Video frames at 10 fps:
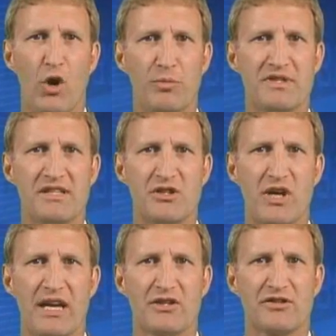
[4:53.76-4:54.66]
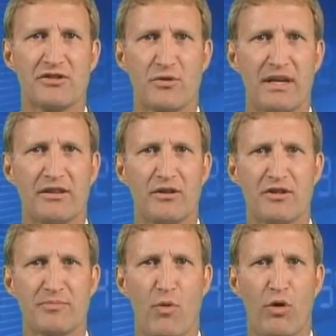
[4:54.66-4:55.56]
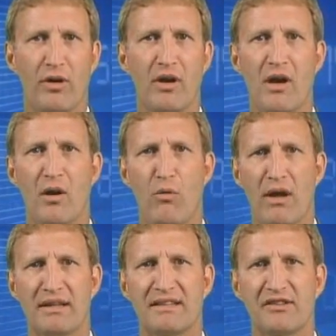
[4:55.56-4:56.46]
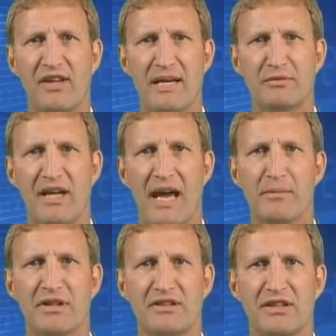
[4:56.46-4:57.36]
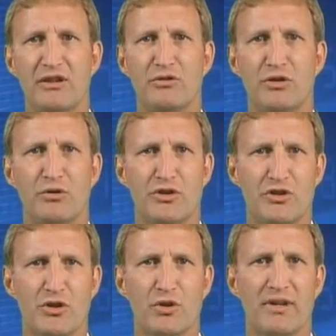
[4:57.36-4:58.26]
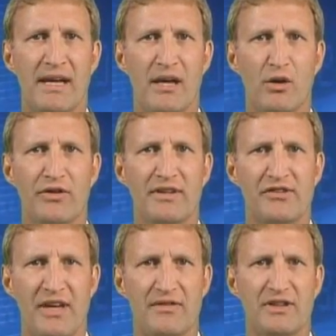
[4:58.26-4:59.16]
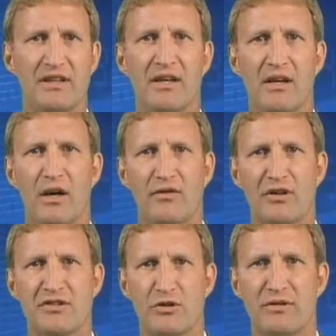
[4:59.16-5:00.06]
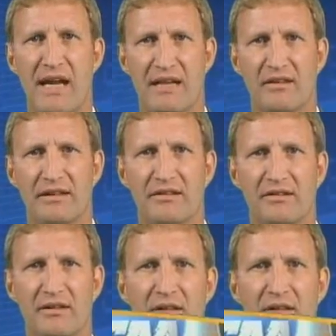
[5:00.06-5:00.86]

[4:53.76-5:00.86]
hopes these changes strengthen our sport while at the same time continue to ensure the health and safety of our student athletes.